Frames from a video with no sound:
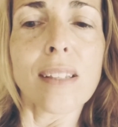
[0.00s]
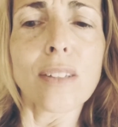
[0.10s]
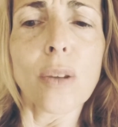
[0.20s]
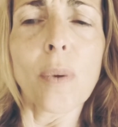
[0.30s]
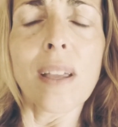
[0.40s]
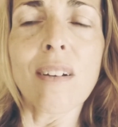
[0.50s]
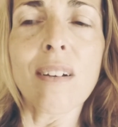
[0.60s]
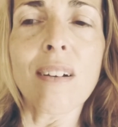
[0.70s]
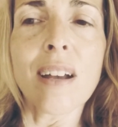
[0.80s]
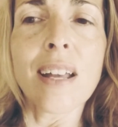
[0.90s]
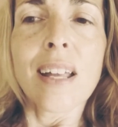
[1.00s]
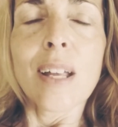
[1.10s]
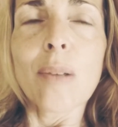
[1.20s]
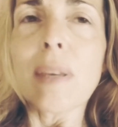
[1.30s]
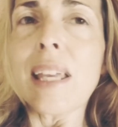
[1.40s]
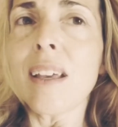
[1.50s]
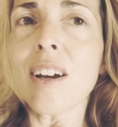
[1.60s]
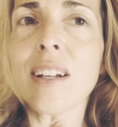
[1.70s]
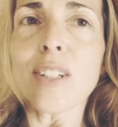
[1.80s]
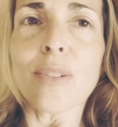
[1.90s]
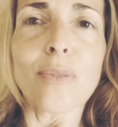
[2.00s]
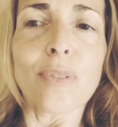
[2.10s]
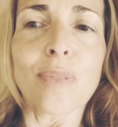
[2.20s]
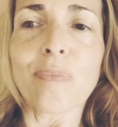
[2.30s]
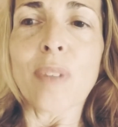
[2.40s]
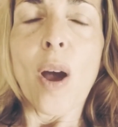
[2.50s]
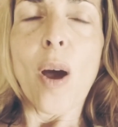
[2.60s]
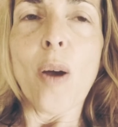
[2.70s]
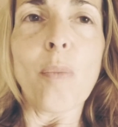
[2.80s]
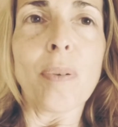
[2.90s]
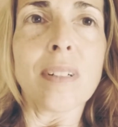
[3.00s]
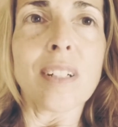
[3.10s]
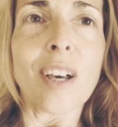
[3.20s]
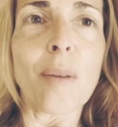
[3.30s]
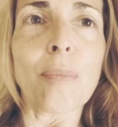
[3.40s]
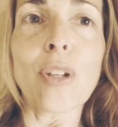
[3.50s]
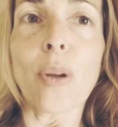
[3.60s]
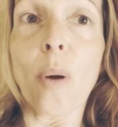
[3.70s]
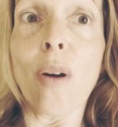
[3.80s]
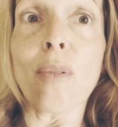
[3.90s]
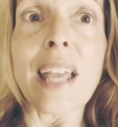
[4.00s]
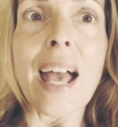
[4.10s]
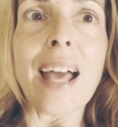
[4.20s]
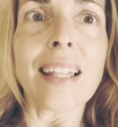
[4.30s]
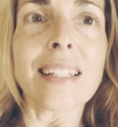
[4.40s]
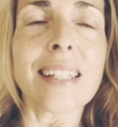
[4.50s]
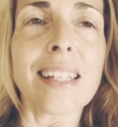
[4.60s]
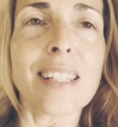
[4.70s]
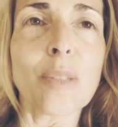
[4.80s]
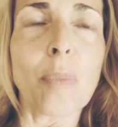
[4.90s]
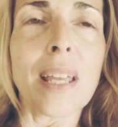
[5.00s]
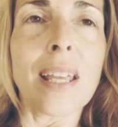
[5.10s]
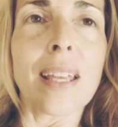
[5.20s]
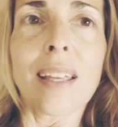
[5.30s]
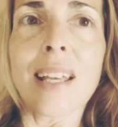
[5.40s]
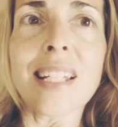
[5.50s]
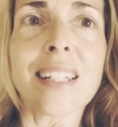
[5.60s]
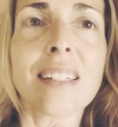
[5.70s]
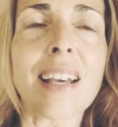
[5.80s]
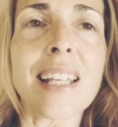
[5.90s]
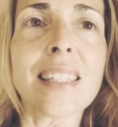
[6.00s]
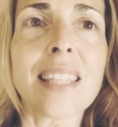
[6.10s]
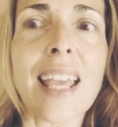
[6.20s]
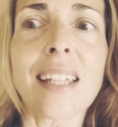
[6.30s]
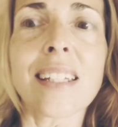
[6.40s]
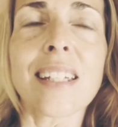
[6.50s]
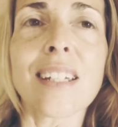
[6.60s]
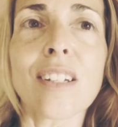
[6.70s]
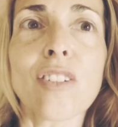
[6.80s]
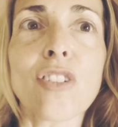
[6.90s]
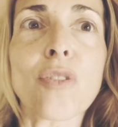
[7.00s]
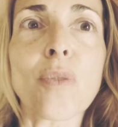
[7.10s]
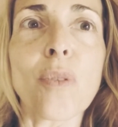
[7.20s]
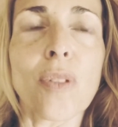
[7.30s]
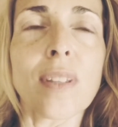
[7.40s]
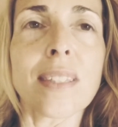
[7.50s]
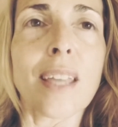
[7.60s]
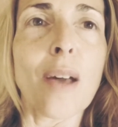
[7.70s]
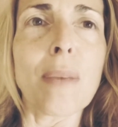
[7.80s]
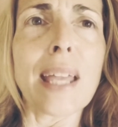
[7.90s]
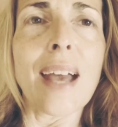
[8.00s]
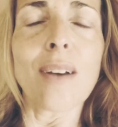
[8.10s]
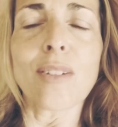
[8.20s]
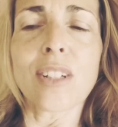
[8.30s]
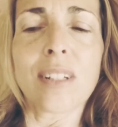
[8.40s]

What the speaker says: So we are being kind of opened up, our reality is being dissected and truth is coming out.